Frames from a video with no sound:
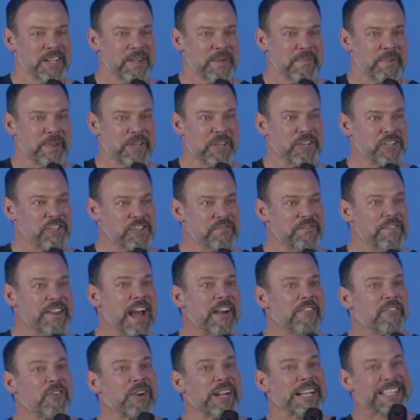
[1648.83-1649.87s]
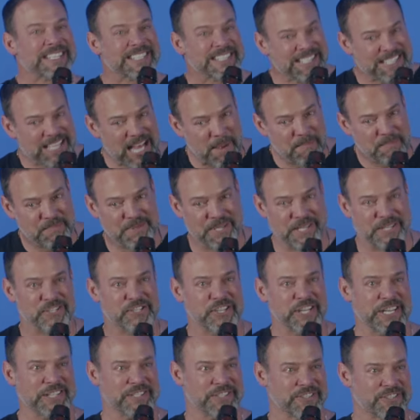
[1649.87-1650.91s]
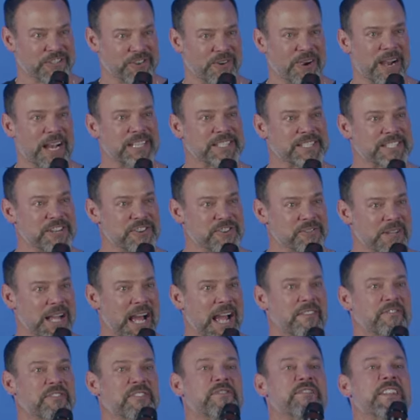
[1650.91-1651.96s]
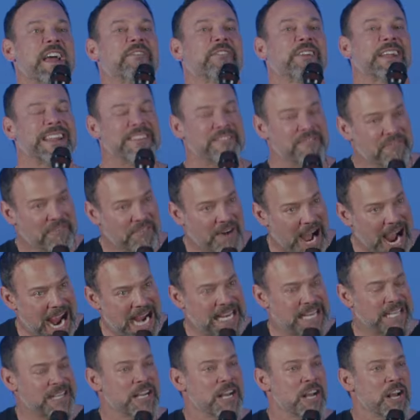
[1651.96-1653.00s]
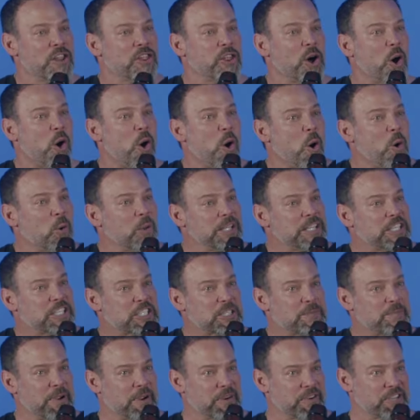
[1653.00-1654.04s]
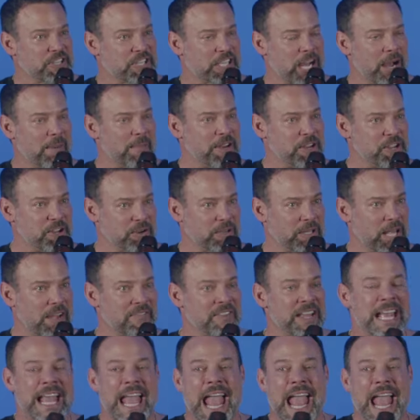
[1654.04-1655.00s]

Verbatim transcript: Because you've never accepted Jesus Christ in your life. You've never invited the Holy Spirit to come into your life.